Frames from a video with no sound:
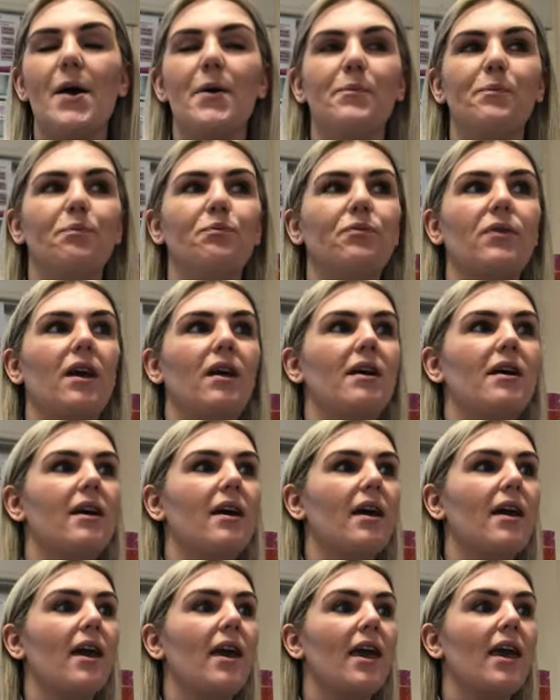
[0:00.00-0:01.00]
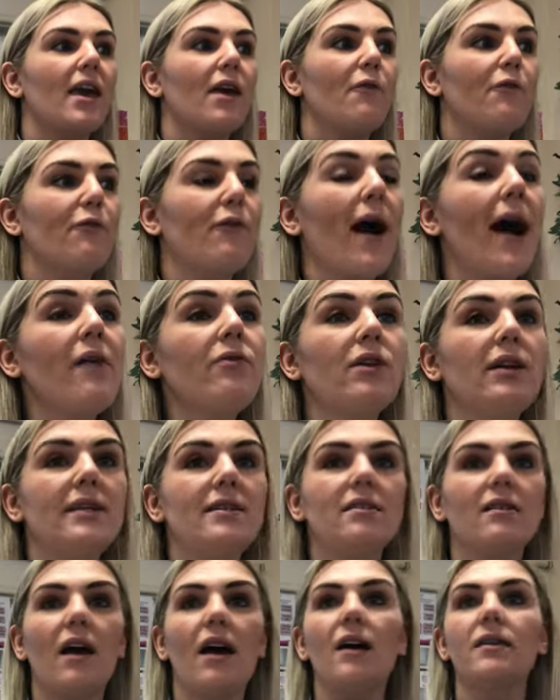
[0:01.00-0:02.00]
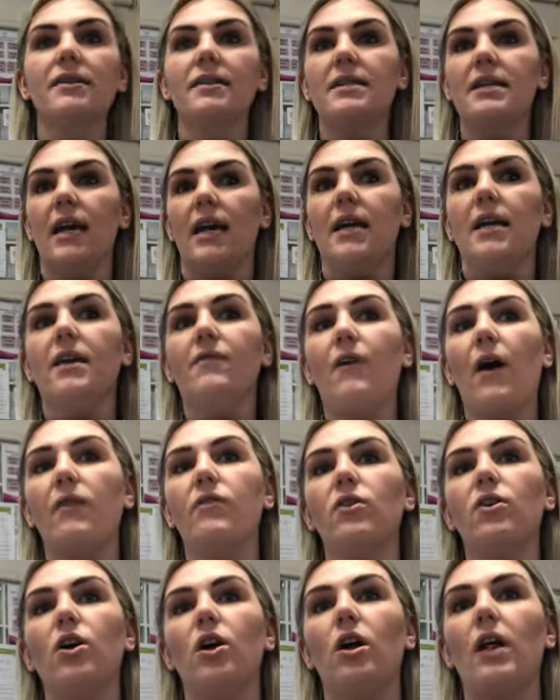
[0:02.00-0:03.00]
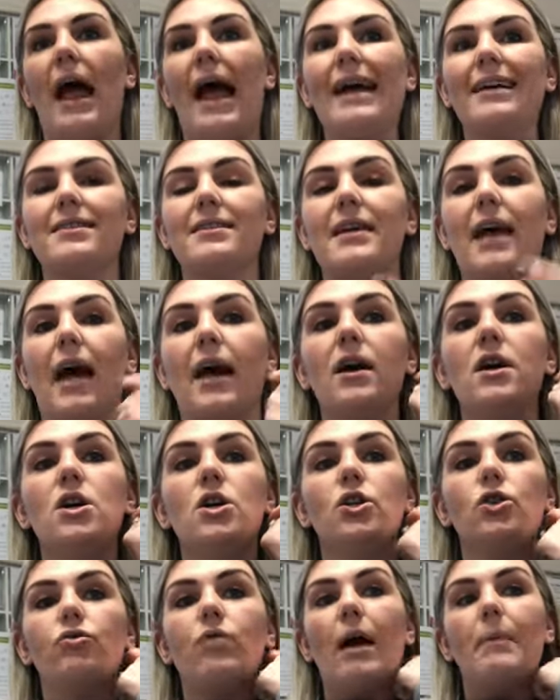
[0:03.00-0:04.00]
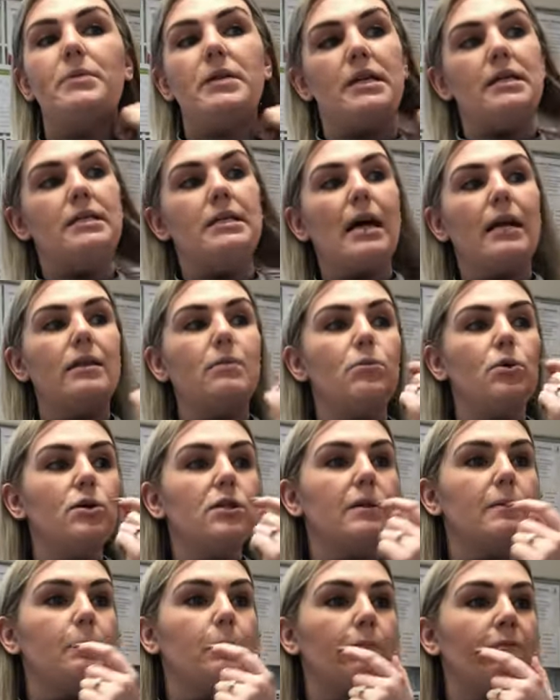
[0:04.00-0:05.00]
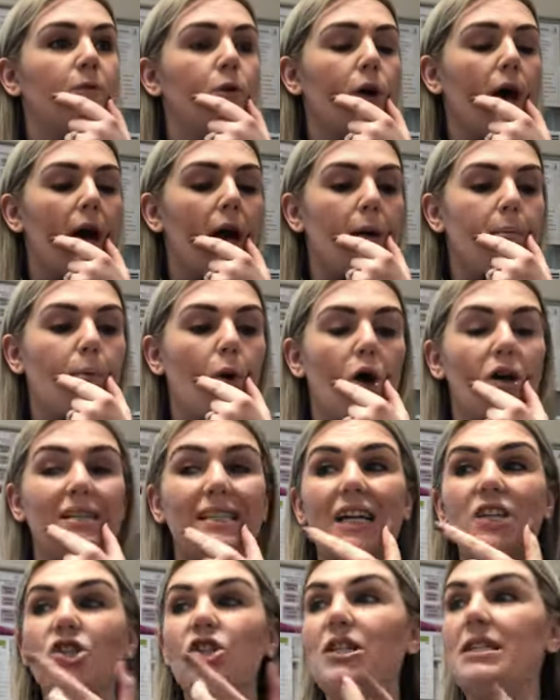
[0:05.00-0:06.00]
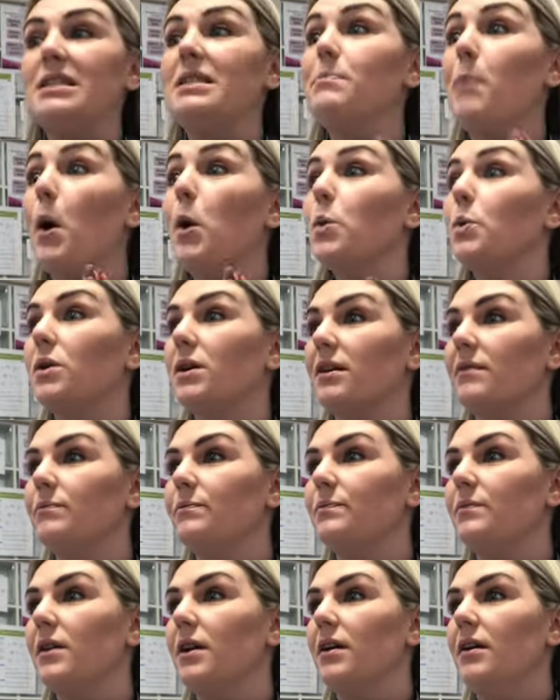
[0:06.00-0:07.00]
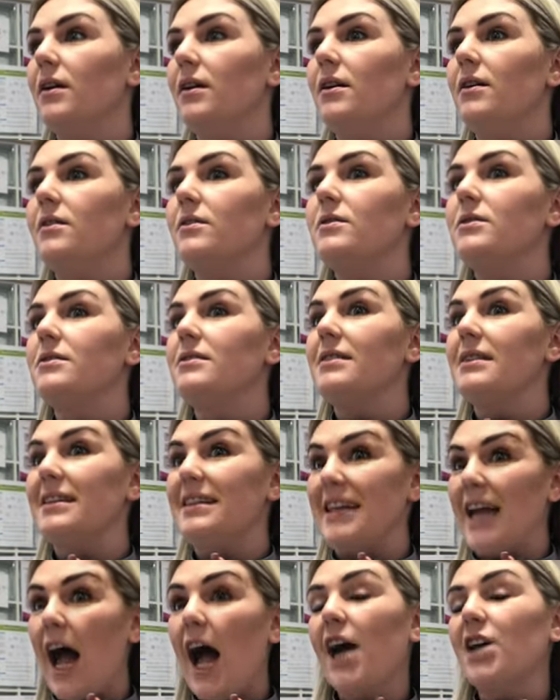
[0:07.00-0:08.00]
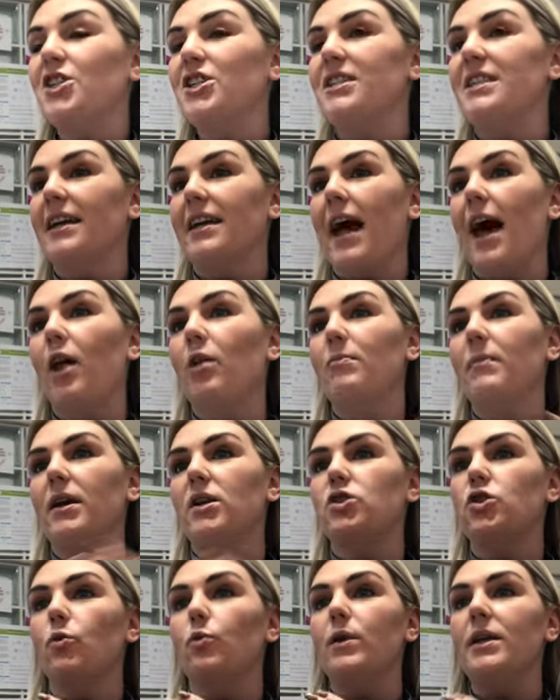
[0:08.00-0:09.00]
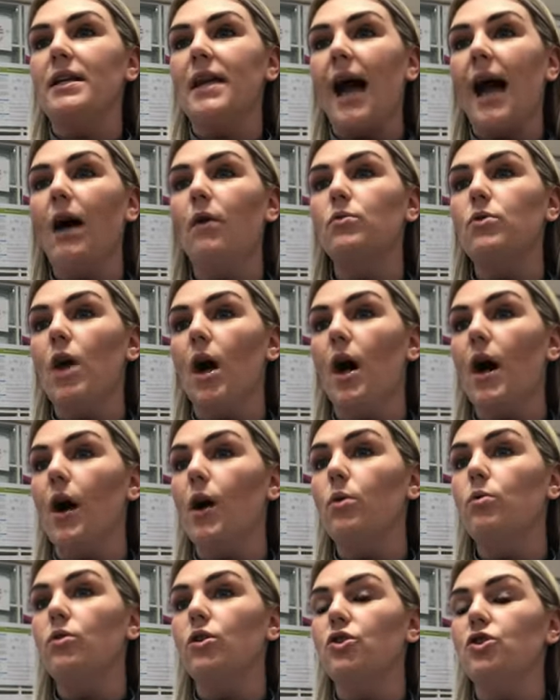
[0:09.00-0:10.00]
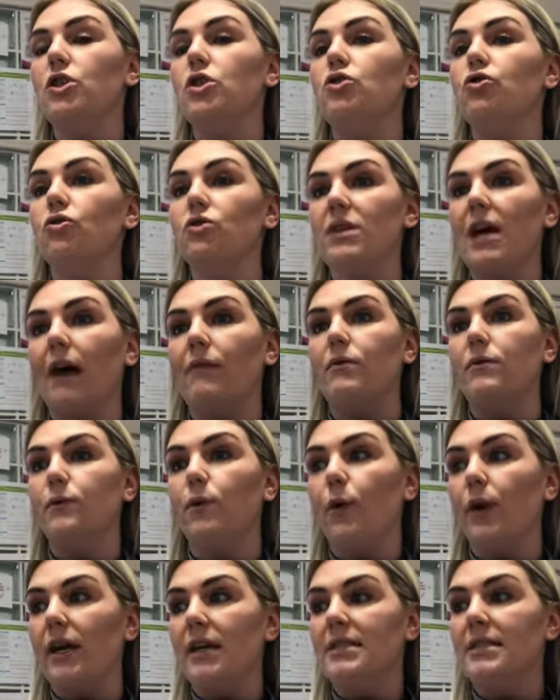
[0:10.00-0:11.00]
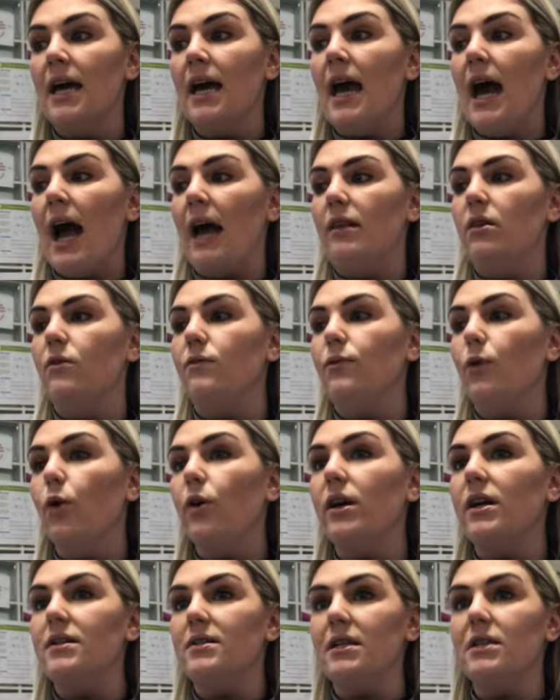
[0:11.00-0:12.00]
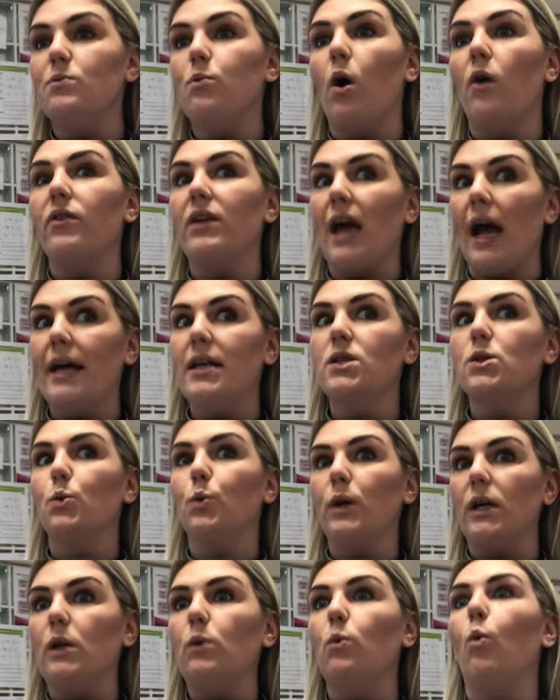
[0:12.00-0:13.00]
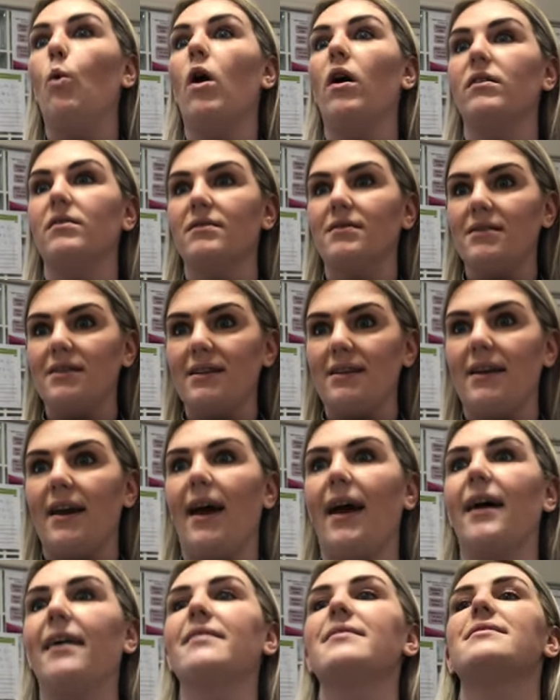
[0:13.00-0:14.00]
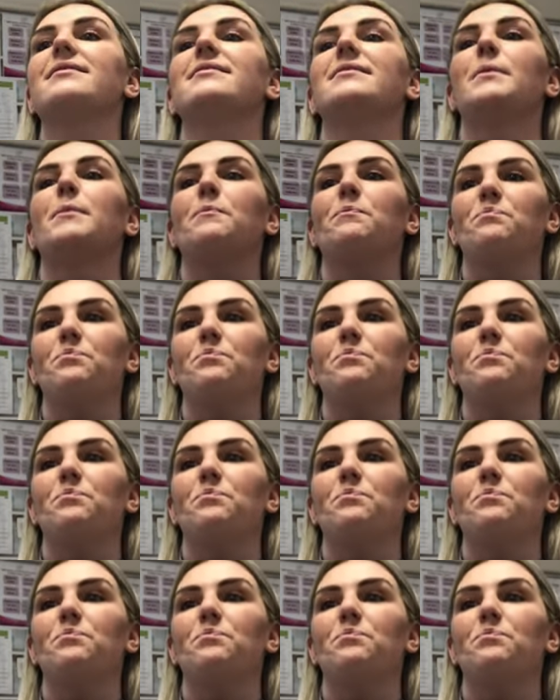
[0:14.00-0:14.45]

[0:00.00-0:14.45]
Um, he found the little girl, didn't he? He found the girl Eska trapped inside the music uh, box, and she spoke yeah, she said, help me. So we now know that she does have a voice, and the voice is what the Ice Queen wants. Yes,